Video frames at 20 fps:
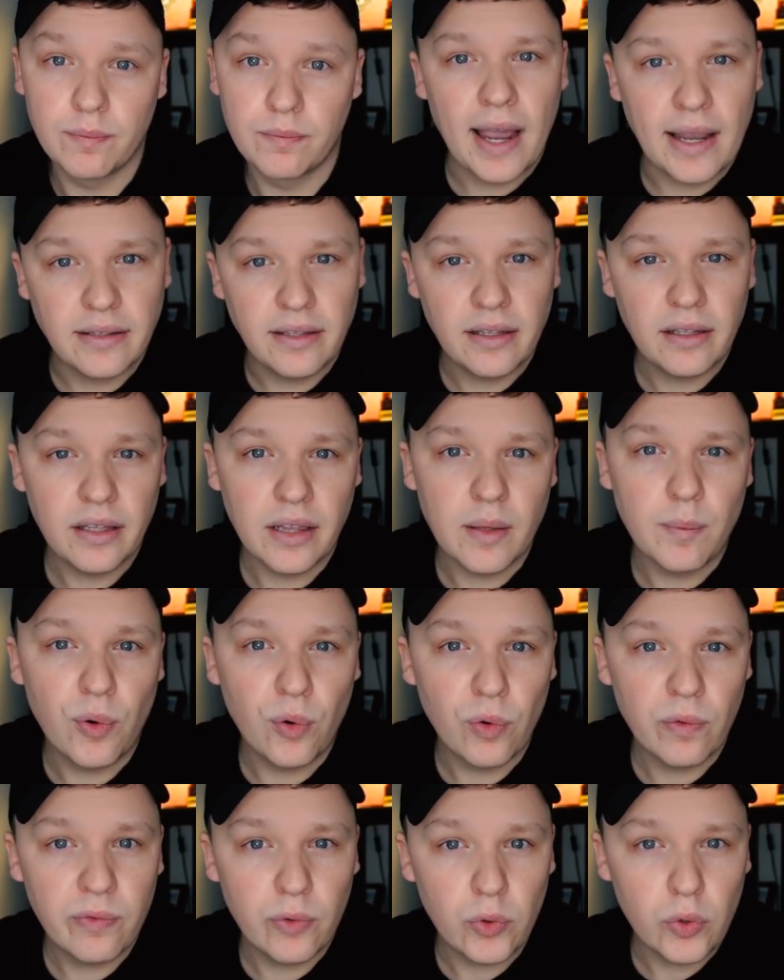Ideally the
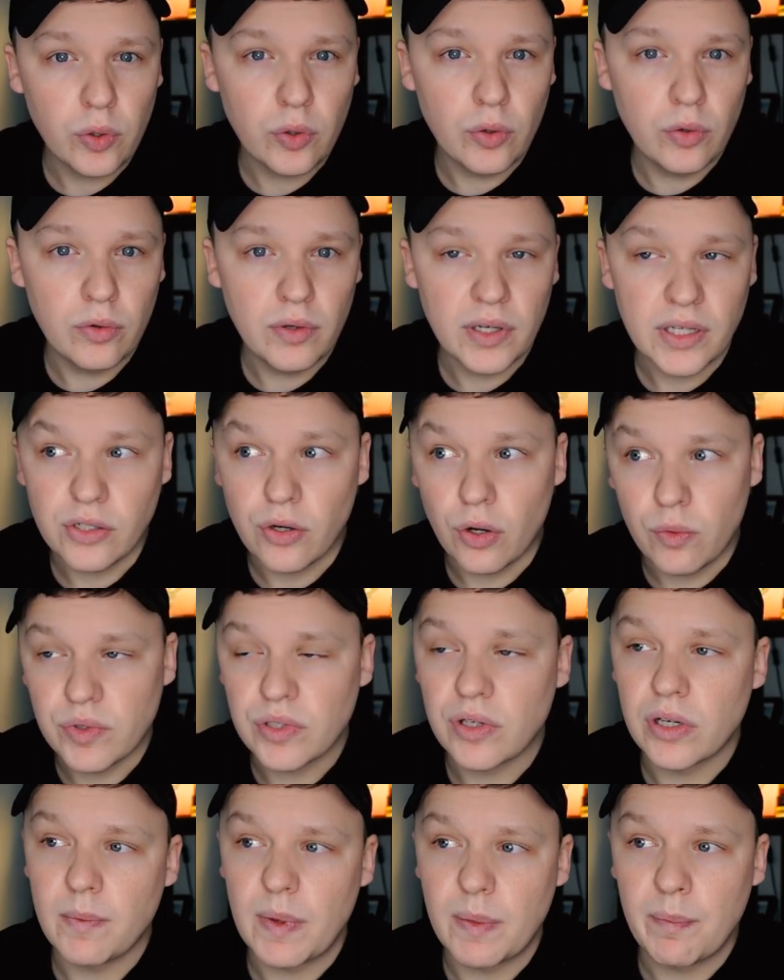portfolio is always going to